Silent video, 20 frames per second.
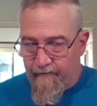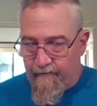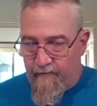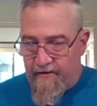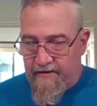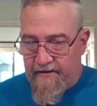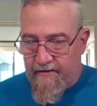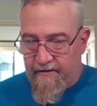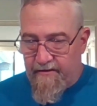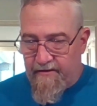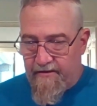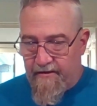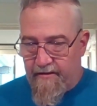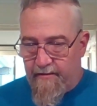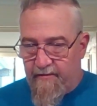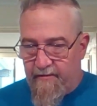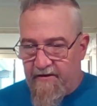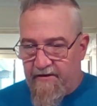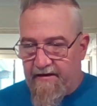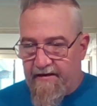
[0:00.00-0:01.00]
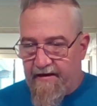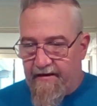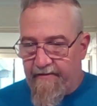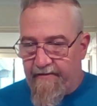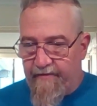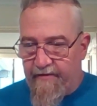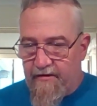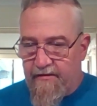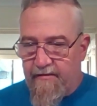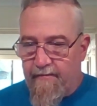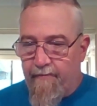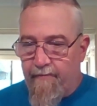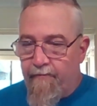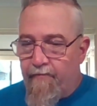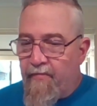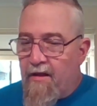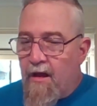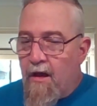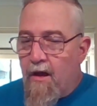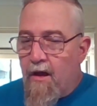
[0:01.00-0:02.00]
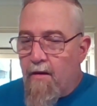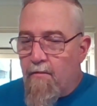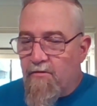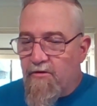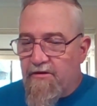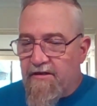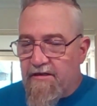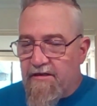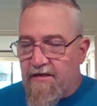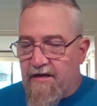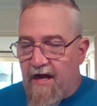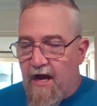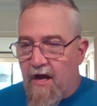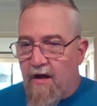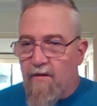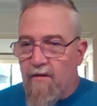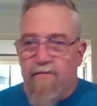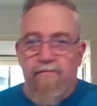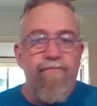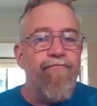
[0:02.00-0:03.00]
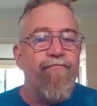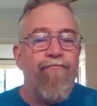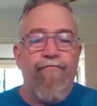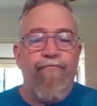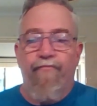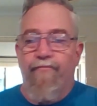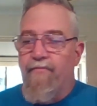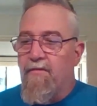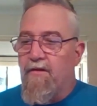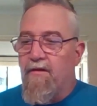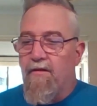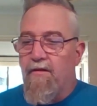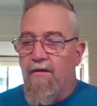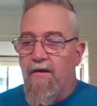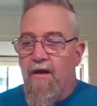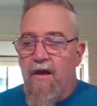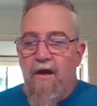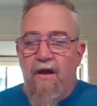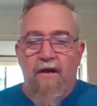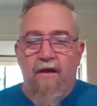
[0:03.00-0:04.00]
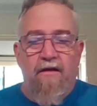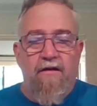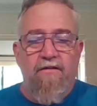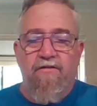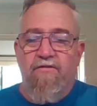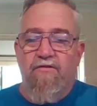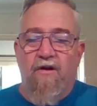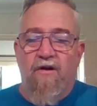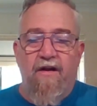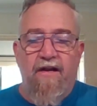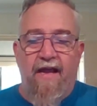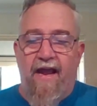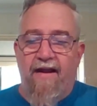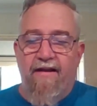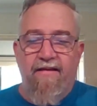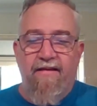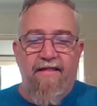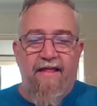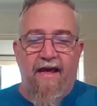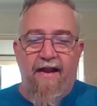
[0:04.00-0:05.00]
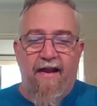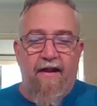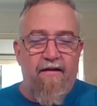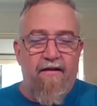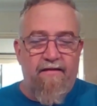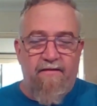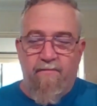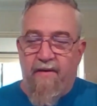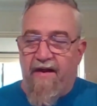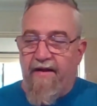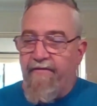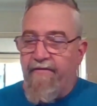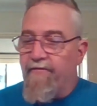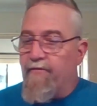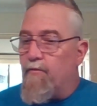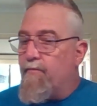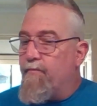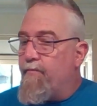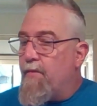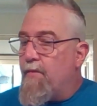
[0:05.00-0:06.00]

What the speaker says: We should turn the music down first. Music down. Because trying to edit that out is painful.